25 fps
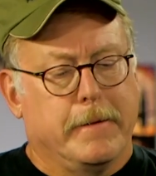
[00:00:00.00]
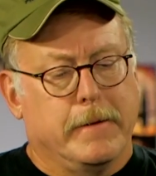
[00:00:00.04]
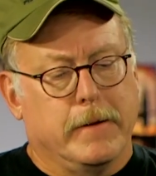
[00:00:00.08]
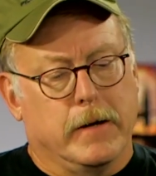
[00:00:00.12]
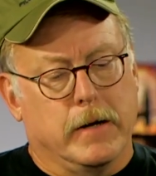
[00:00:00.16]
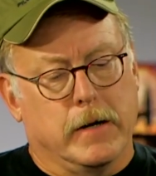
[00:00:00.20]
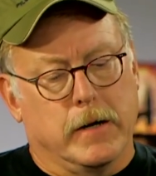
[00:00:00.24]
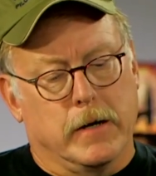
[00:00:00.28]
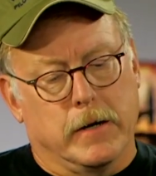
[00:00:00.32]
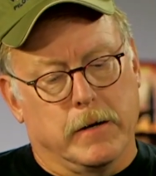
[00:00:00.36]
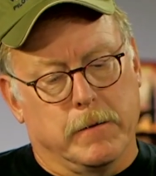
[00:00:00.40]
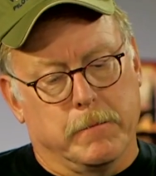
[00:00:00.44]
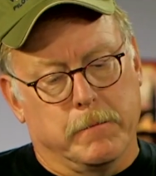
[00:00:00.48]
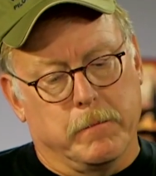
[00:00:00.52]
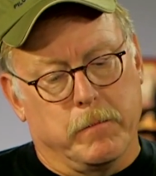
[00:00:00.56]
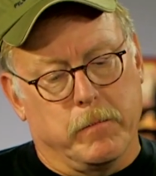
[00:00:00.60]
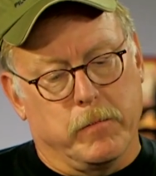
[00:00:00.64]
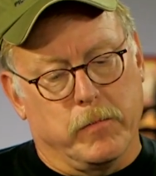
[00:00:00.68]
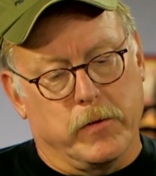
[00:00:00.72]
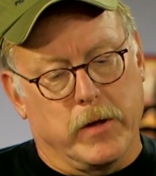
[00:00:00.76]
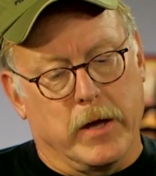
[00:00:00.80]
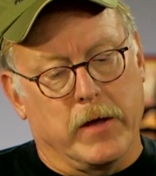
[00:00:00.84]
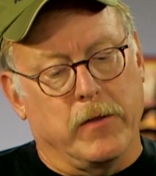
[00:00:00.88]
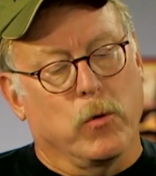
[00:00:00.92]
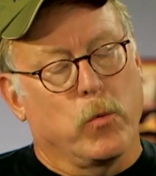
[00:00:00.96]
And
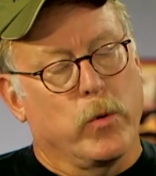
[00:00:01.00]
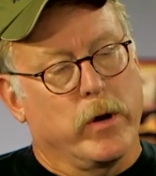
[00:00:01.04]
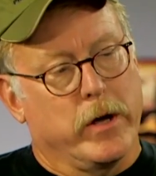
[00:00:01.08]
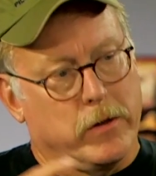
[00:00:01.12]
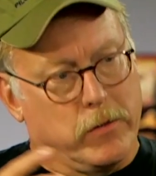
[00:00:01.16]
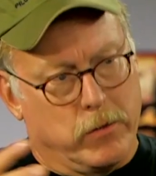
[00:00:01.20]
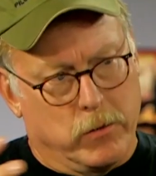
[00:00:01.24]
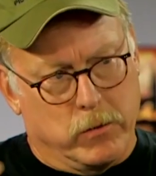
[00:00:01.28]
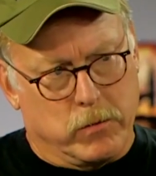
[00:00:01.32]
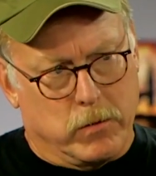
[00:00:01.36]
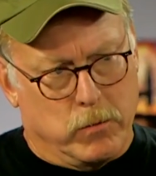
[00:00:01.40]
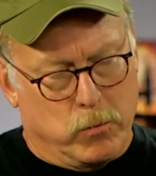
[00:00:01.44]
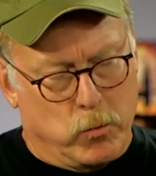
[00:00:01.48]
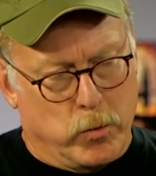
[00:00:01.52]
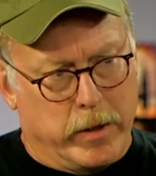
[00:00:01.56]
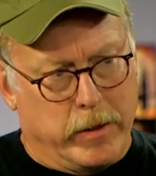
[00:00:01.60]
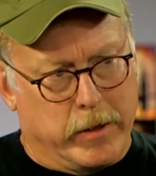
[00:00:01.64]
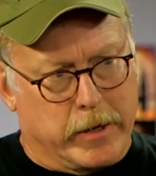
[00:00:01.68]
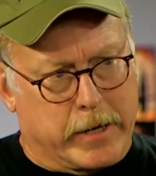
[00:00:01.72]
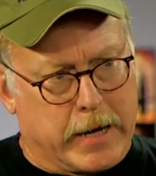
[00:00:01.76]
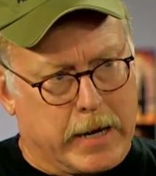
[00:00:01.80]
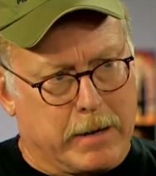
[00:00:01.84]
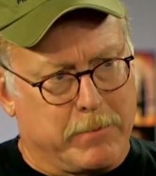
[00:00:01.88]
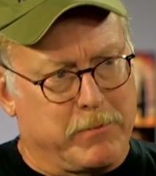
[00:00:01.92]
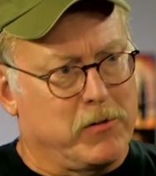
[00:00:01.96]
the way the
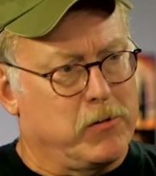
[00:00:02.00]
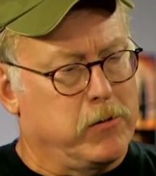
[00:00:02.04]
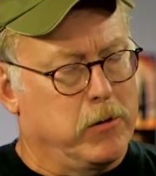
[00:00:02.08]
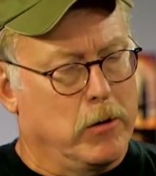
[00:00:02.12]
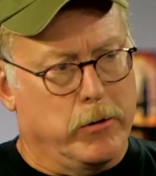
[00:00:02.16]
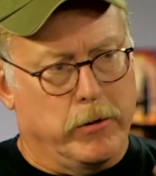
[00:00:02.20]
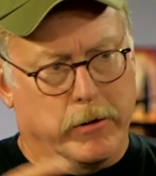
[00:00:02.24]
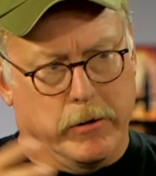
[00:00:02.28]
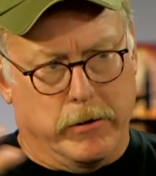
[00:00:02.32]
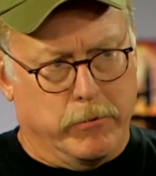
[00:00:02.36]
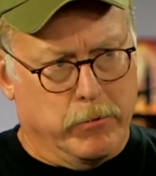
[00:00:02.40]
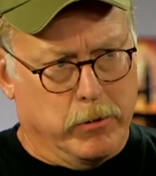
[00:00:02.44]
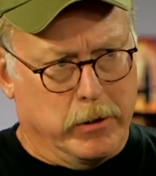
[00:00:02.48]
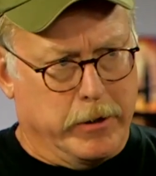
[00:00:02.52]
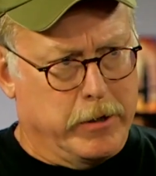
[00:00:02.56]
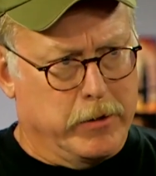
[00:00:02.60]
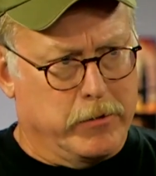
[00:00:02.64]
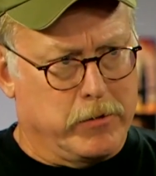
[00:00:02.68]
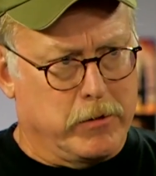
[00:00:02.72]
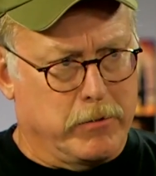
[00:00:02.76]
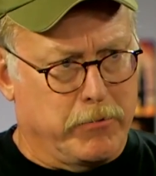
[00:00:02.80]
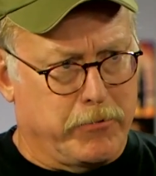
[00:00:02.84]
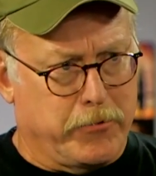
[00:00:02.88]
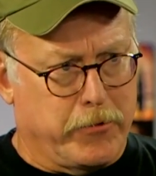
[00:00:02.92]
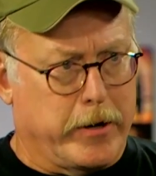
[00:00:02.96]
cabin's loaded, it really
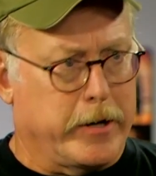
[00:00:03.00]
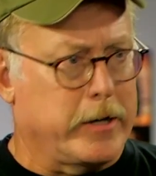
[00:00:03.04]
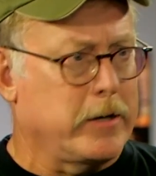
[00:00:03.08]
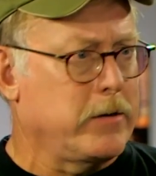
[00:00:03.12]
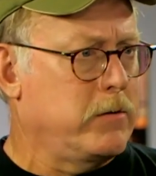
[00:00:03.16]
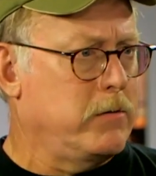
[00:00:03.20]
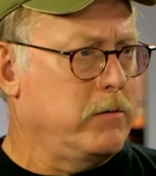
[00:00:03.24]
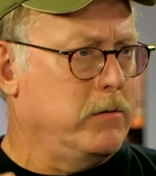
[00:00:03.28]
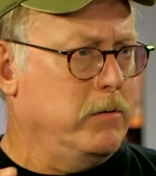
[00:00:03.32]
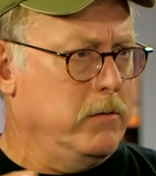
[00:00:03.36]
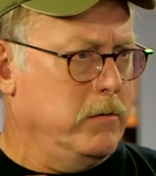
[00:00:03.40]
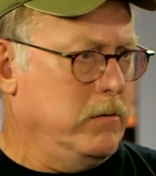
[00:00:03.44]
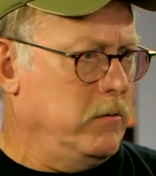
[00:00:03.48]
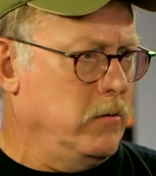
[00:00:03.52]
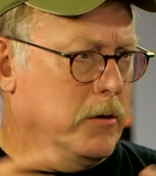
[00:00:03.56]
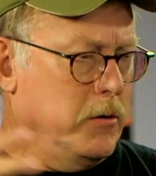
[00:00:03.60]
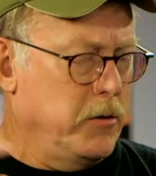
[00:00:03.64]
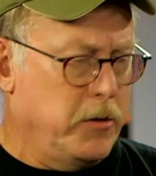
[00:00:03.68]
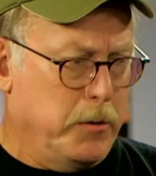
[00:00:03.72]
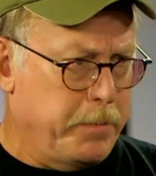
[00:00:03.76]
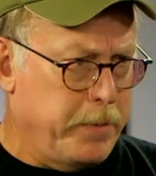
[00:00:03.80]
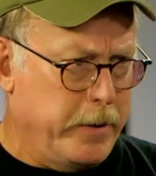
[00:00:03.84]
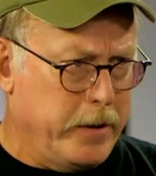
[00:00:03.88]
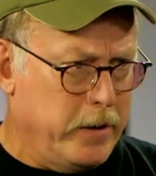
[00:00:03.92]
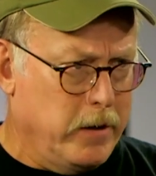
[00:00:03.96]
doesn't affect, the
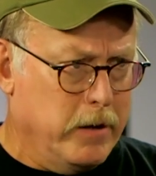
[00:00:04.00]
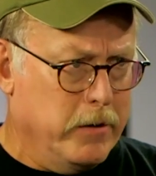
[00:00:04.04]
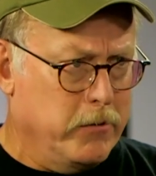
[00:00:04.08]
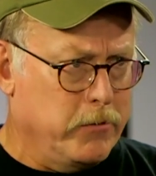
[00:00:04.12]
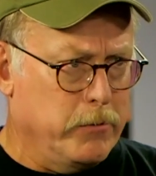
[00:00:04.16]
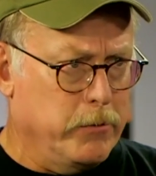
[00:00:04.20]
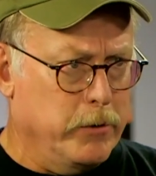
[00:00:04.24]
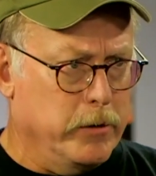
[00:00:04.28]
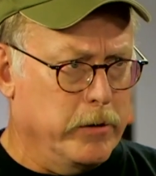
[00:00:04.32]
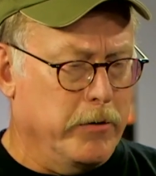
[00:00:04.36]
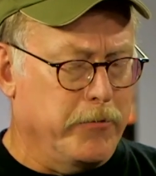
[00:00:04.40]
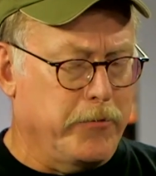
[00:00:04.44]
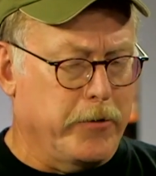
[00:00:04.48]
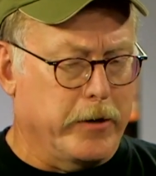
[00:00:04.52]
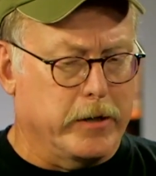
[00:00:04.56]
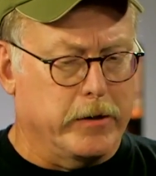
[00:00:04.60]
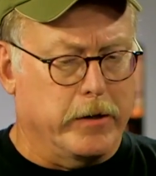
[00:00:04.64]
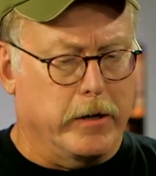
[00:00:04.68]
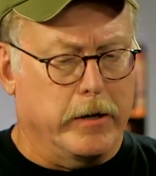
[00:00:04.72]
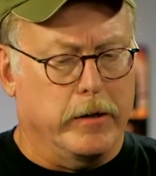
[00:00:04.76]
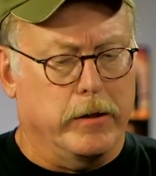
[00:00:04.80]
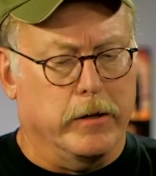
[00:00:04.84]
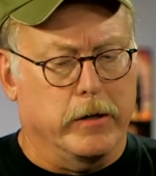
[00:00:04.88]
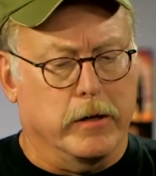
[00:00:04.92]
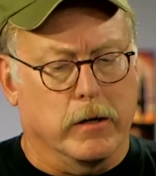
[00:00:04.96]
P doesn't really affect
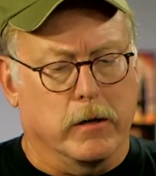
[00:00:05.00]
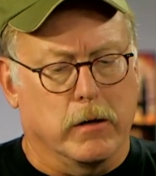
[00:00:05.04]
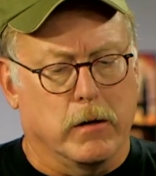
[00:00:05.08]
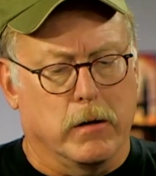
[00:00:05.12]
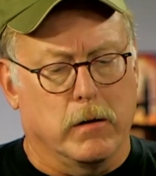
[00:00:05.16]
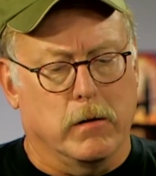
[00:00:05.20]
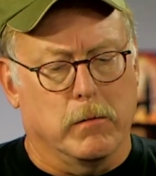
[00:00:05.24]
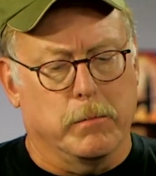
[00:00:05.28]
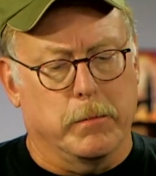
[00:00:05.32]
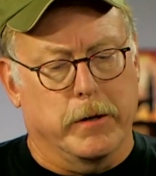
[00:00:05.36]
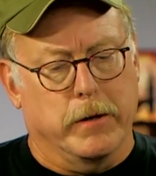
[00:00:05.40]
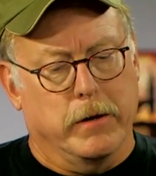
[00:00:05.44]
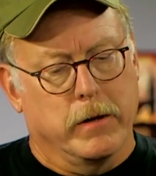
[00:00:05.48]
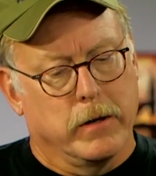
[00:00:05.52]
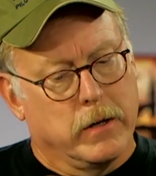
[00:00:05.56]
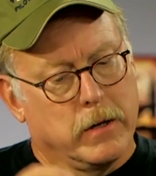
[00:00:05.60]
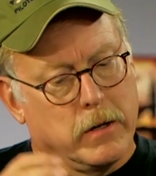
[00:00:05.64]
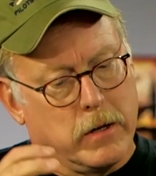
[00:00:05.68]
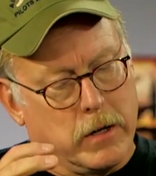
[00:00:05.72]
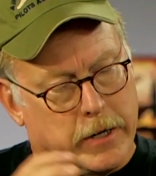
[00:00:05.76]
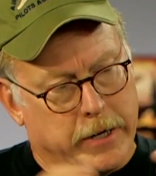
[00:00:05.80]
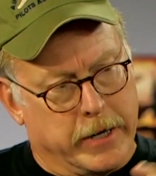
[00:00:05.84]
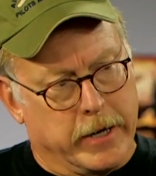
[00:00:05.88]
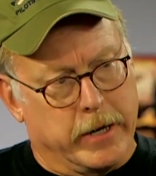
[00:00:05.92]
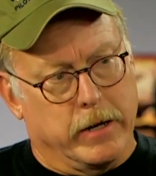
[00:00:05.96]
anything at all. But
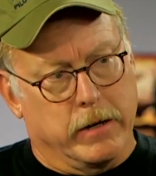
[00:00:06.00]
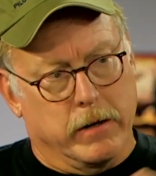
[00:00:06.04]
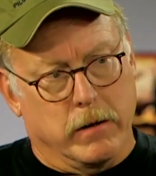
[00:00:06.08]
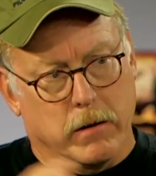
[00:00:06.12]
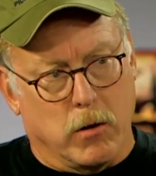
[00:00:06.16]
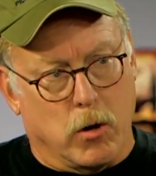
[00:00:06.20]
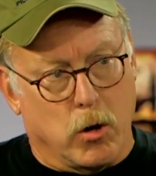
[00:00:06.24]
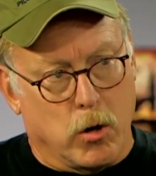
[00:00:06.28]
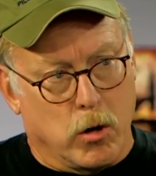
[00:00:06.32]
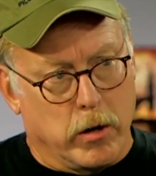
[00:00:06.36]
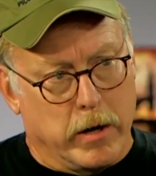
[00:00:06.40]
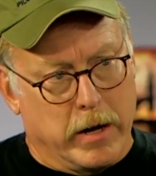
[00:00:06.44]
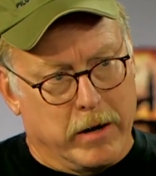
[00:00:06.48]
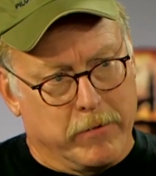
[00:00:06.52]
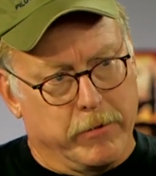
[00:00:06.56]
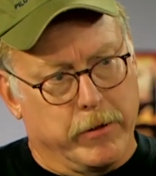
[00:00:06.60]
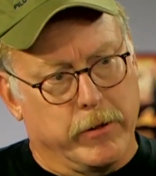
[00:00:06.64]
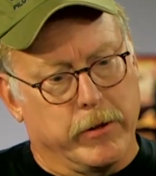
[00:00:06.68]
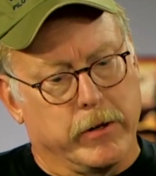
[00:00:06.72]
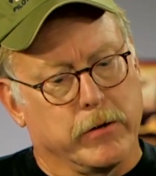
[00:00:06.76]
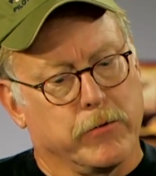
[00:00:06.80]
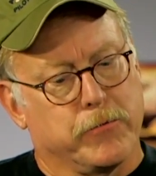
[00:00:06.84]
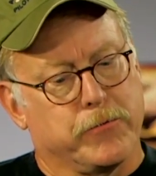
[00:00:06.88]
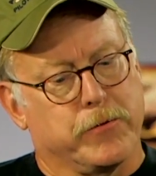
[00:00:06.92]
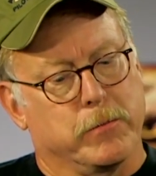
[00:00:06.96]
again,
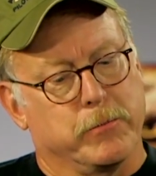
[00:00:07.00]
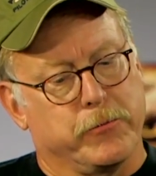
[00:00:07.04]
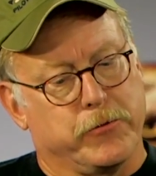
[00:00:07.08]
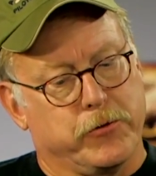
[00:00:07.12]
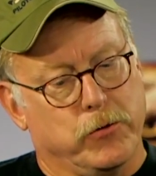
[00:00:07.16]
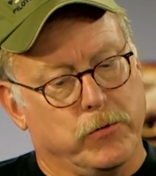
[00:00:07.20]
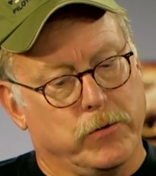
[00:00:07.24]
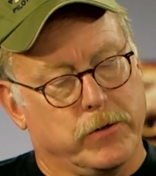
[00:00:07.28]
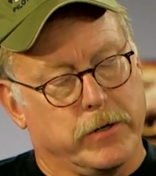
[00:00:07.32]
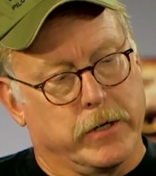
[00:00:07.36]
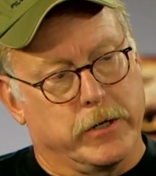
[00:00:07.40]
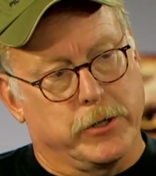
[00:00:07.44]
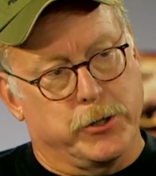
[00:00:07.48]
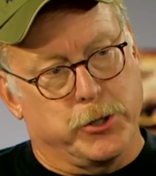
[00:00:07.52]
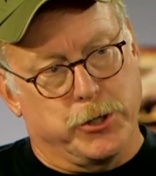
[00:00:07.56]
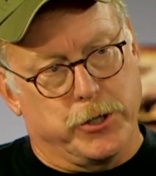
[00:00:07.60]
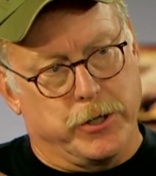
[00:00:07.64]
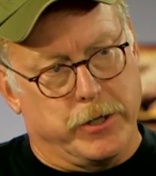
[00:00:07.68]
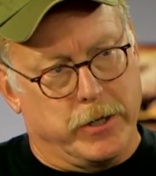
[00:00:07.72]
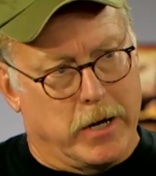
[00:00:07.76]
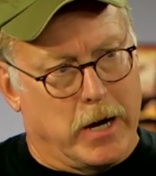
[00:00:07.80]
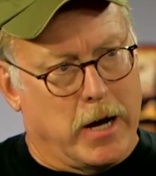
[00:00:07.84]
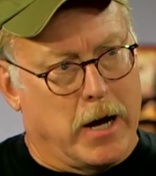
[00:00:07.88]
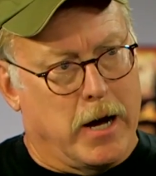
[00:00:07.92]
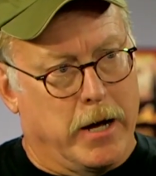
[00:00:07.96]
everything from
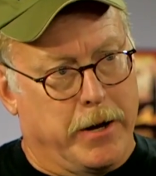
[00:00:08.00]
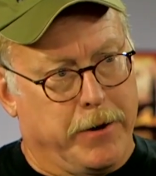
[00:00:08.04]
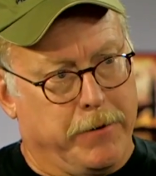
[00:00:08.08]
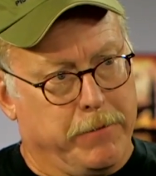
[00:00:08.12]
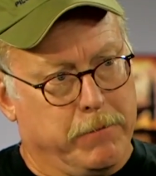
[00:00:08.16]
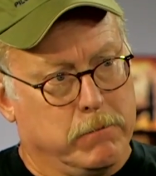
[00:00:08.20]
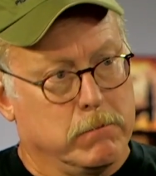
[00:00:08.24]
210G on.